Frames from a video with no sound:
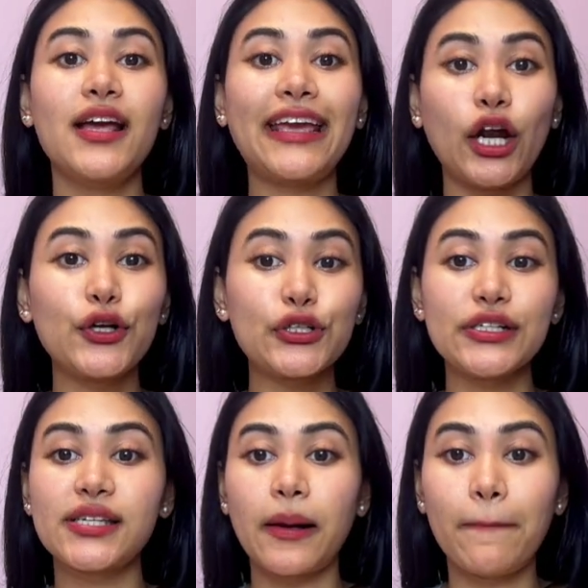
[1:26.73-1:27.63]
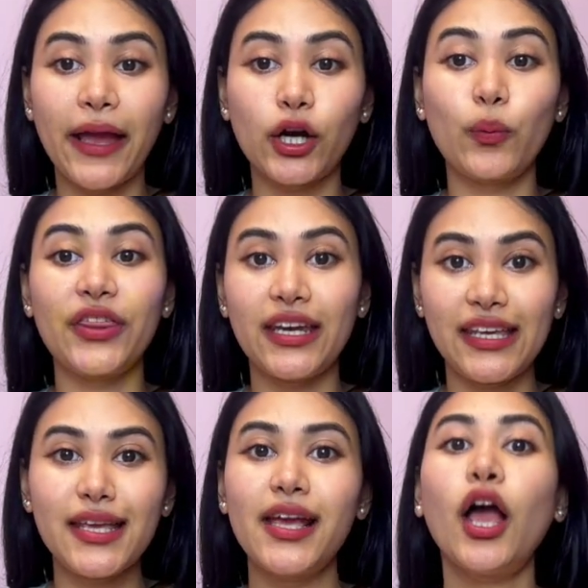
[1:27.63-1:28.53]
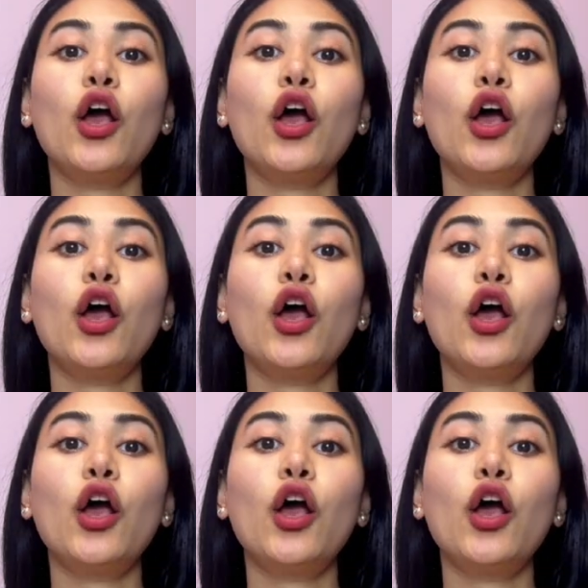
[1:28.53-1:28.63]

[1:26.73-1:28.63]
characters to compare with an E,